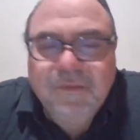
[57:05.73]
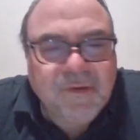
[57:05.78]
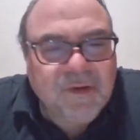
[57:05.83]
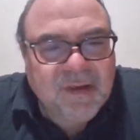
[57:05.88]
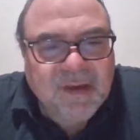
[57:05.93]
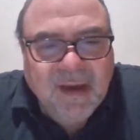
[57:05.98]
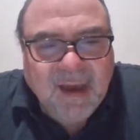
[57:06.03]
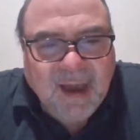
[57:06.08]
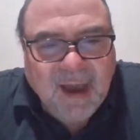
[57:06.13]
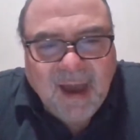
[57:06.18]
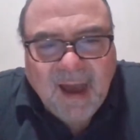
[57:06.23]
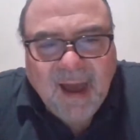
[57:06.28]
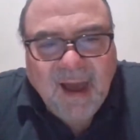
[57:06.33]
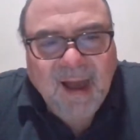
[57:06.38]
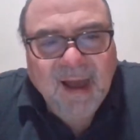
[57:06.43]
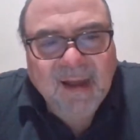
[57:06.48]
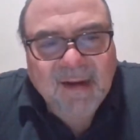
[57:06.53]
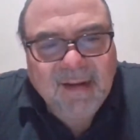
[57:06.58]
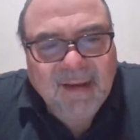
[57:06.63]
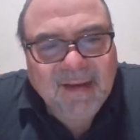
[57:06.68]
was a
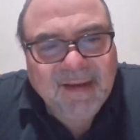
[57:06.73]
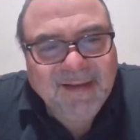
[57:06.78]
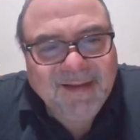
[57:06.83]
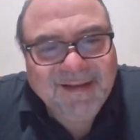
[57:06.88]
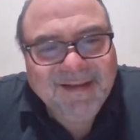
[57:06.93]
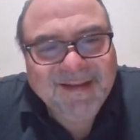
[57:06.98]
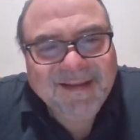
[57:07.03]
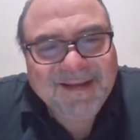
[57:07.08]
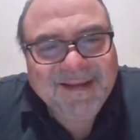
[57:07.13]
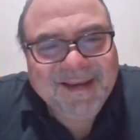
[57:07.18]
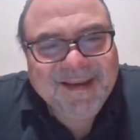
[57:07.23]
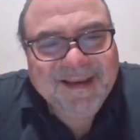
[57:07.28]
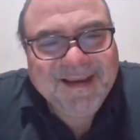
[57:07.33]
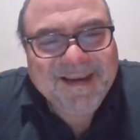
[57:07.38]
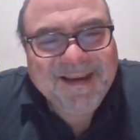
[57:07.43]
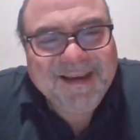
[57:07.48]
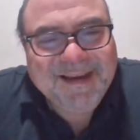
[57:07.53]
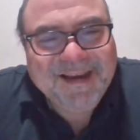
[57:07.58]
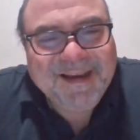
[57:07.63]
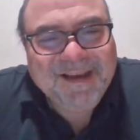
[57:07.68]
god.
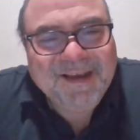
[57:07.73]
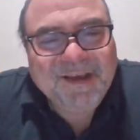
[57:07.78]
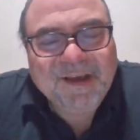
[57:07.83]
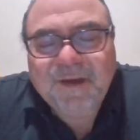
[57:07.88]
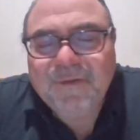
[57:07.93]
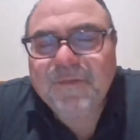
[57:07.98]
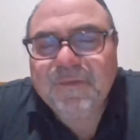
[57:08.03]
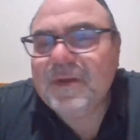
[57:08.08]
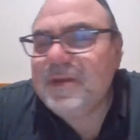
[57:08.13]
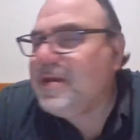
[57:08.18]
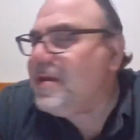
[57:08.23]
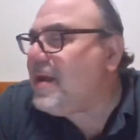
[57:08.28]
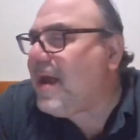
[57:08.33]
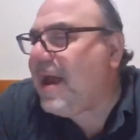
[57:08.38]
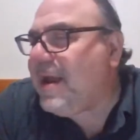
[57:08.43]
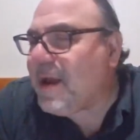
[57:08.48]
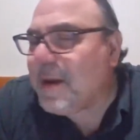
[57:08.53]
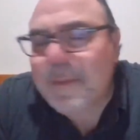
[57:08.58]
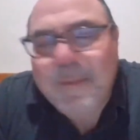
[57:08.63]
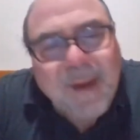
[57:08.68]
Chief was,
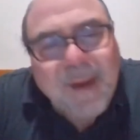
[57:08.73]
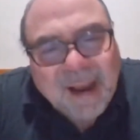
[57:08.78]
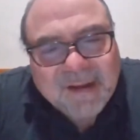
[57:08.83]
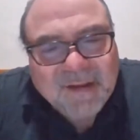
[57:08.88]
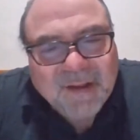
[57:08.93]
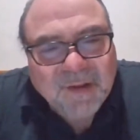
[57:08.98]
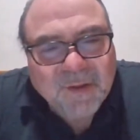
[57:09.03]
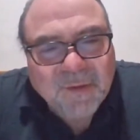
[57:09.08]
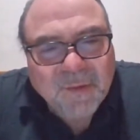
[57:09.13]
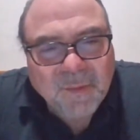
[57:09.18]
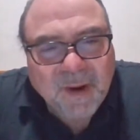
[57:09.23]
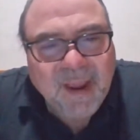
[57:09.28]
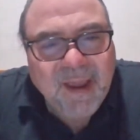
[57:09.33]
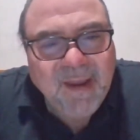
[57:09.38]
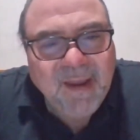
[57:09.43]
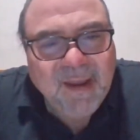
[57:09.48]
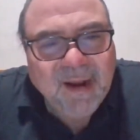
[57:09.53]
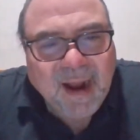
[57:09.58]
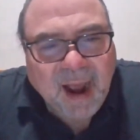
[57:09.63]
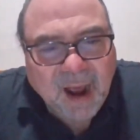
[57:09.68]
I come back to the
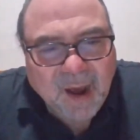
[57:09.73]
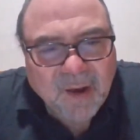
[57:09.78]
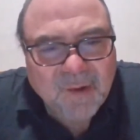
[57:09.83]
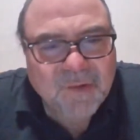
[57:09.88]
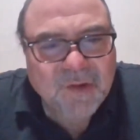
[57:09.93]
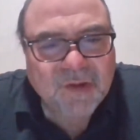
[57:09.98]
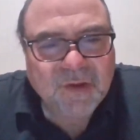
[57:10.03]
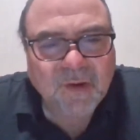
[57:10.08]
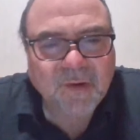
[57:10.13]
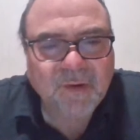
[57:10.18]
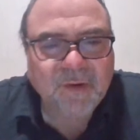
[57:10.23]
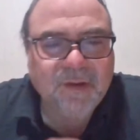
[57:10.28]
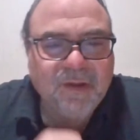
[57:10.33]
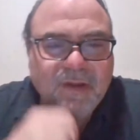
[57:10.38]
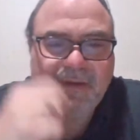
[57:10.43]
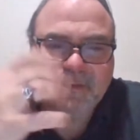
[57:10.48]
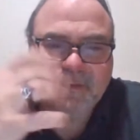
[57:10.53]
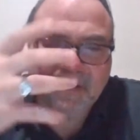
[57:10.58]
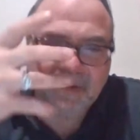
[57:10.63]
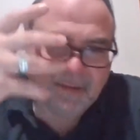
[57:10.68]
ring in a house show and
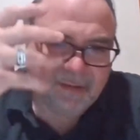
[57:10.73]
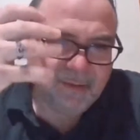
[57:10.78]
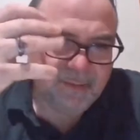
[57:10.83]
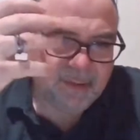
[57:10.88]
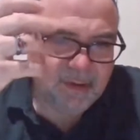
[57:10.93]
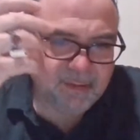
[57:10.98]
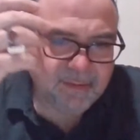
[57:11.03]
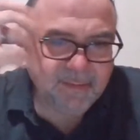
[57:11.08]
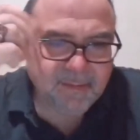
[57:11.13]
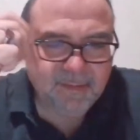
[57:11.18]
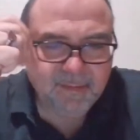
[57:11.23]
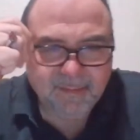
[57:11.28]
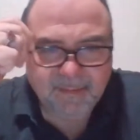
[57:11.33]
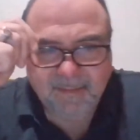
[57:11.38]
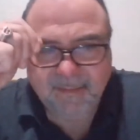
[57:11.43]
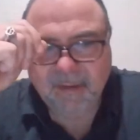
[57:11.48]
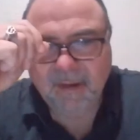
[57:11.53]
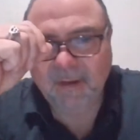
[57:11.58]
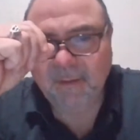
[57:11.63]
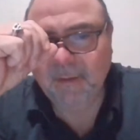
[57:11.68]
Chief go, come here,
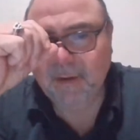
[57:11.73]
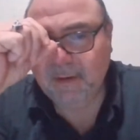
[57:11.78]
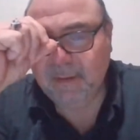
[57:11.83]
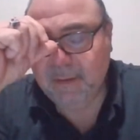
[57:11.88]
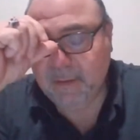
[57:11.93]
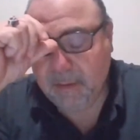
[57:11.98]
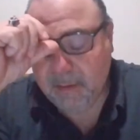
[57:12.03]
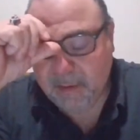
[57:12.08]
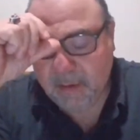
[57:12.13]
come here.